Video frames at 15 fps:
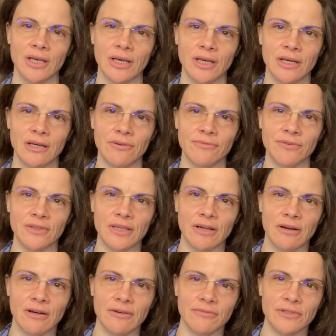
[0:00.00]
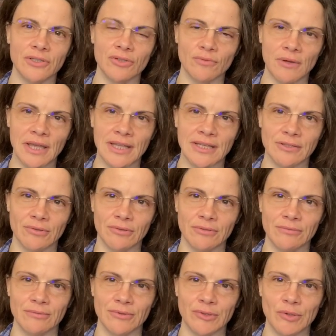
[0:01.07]
uh, for the oven to handle.
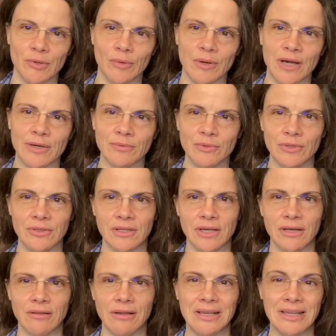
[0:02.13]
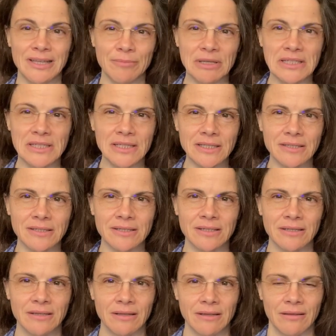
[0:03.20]
So I would uh, limit it,
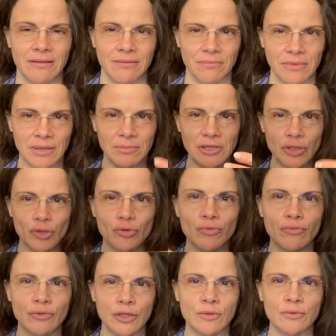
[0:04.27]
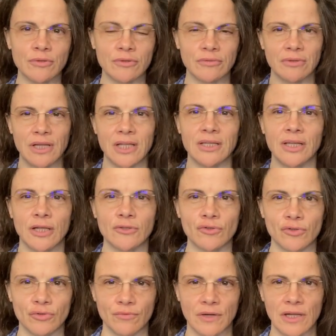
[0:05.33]
maybe two rows and not
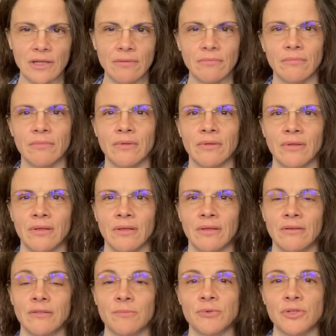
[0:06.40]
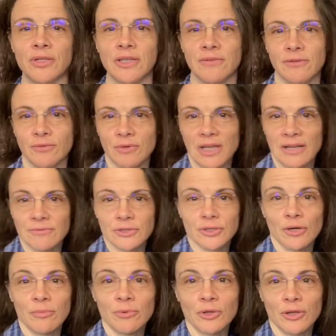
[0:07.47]
three, especially given we have a
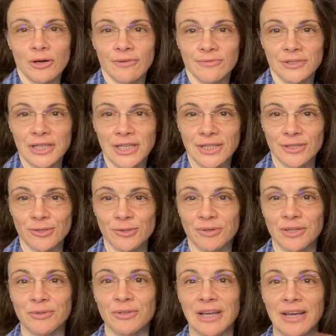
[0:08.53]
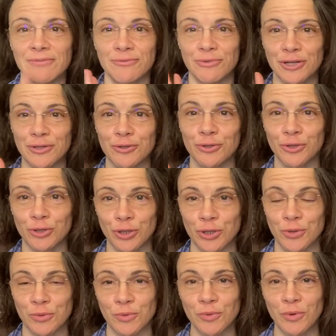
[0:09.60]
double oven here, so I could have run the
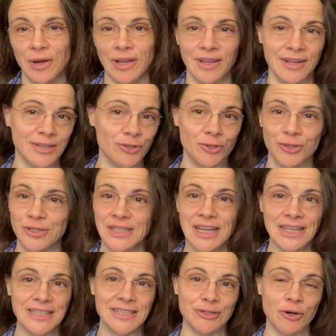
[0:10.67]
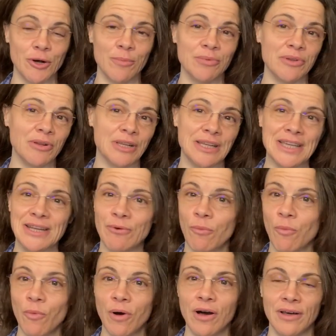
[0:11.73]
two and I just stacked it up in
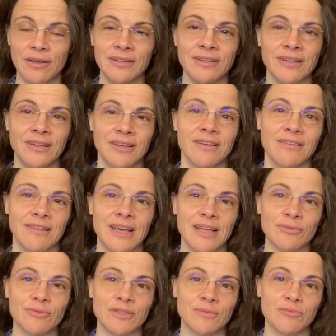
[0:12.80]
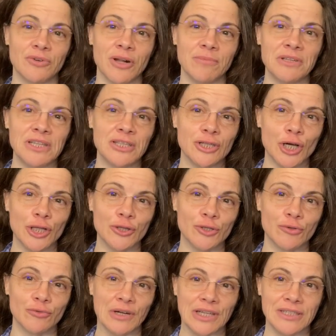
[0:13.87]
one. That was probably not the
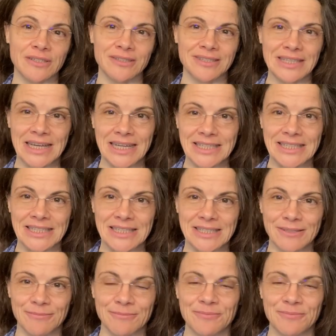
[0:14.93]
greatest idea.